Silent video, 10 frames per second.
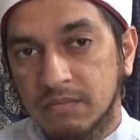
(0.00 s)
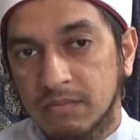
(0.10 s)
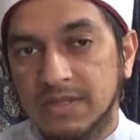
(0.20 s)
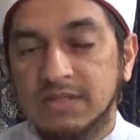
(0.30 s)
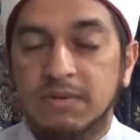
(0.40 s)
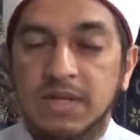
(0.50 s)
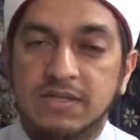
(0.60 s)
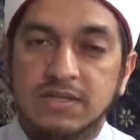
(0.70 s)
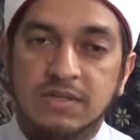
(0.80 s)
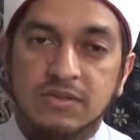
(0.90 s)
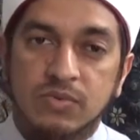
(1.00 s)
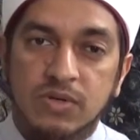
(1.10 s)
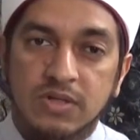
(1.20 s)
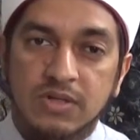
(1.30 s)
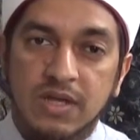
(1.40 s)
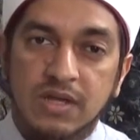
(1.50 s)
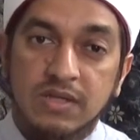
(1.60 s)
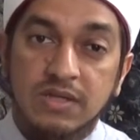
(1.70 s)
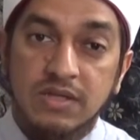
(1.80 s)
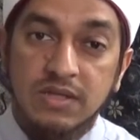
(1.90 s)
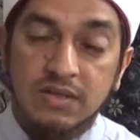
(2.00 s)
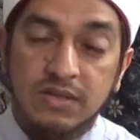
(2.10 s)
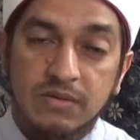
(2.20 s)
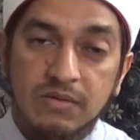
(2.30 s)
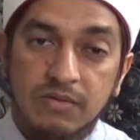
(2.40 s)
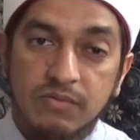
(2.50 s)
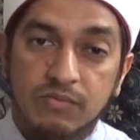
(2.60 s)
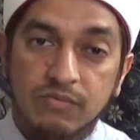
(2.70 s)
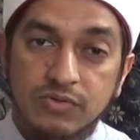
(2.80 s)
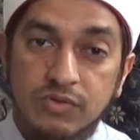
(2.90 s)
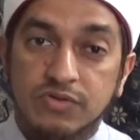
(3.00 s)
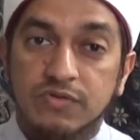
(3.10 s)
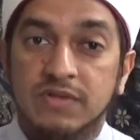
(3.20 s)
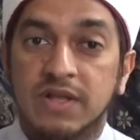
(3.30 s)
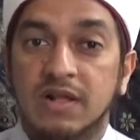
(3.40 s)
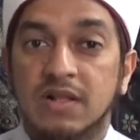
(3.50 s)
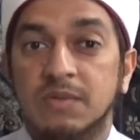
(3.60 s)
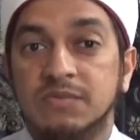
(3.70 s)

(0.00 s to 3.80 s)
blessed places in the world. The Nile, the source of the Nile,